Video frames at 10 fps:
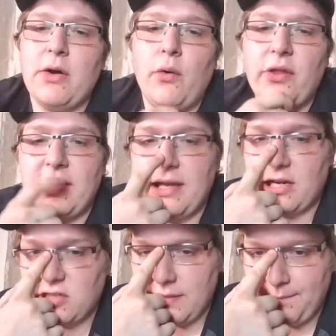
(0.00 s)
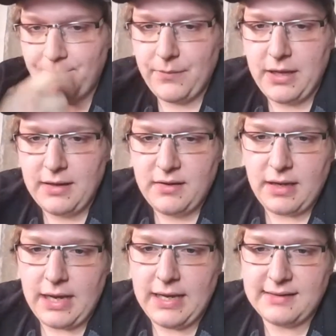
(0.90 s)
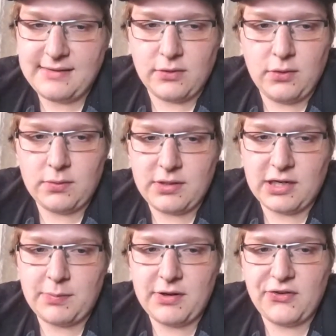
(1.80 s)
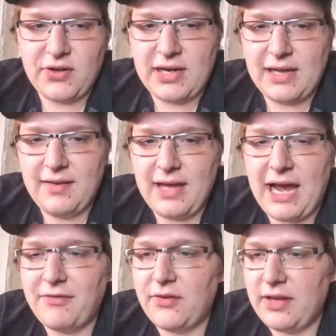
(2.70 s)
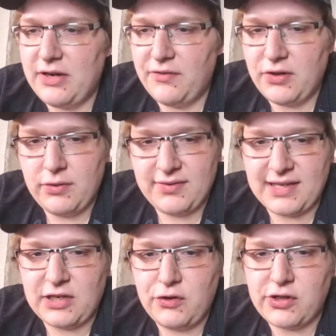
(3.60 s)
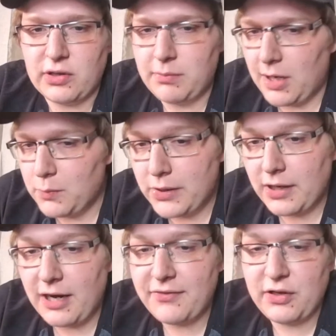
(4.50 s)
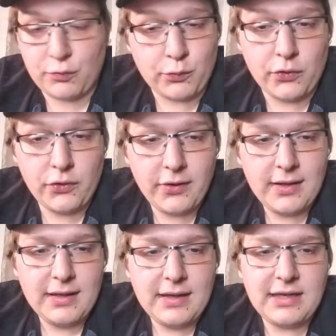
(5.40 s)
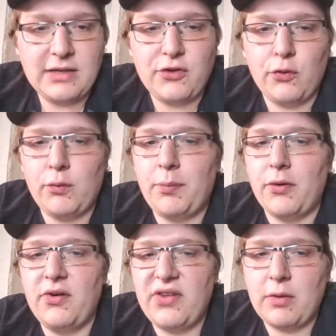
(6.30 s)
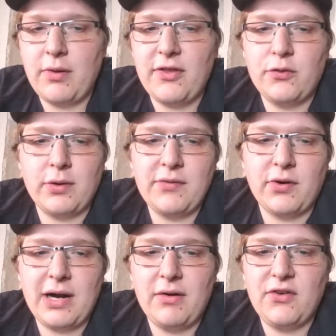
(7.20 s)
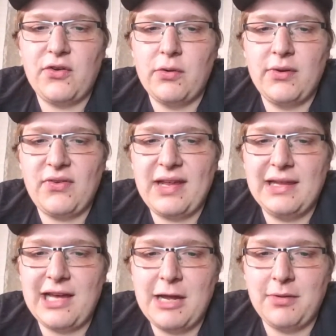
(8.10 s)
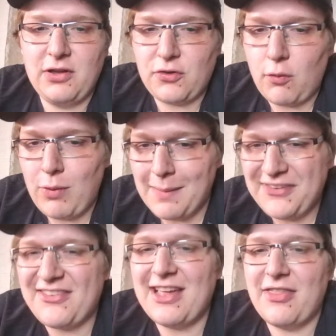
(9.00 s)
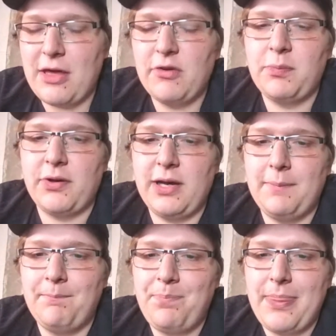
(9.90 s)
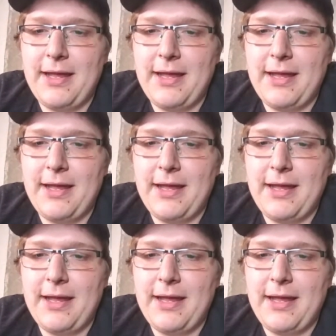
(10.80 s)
may hold a connection. And so Dr. Brittle said after the interview, it was like a nuclear bomb went off in his world. He told reporters that within 24 hours, there was a libelous website that was put up